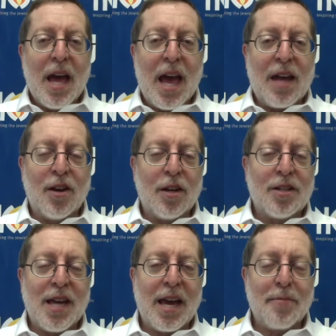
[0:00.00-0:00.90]
and you're going
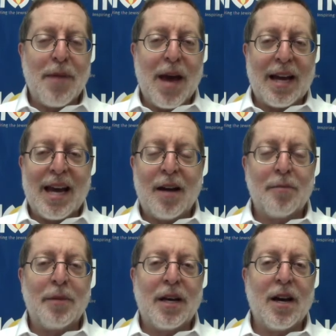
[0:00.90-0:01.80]
to take it back
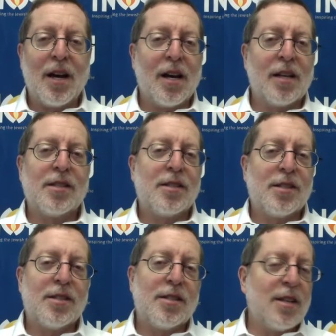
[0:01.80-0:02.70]
out
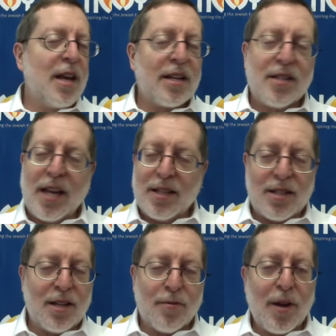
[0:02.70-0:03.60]
because the next day it's
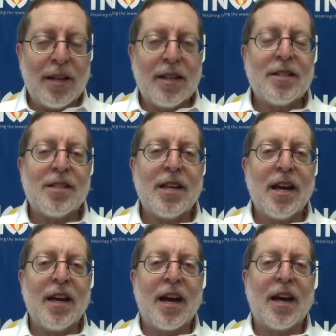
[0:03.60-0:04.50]
going to rain, let's
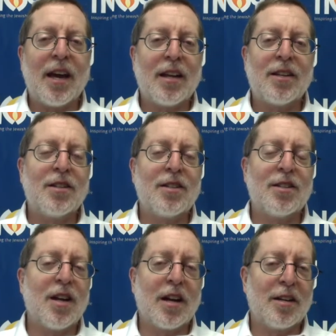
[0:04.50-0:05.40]
say, and
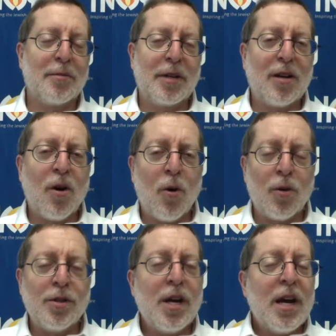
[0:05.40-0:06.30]
it's not going to be
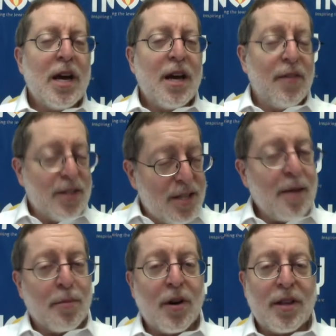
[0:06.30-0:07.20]
cold, if it's
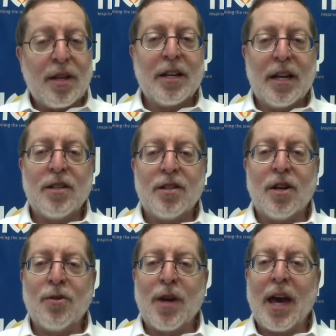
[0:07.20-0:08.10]
temporary, then it is
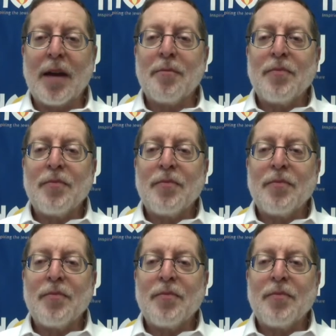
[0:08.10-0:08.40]
okay.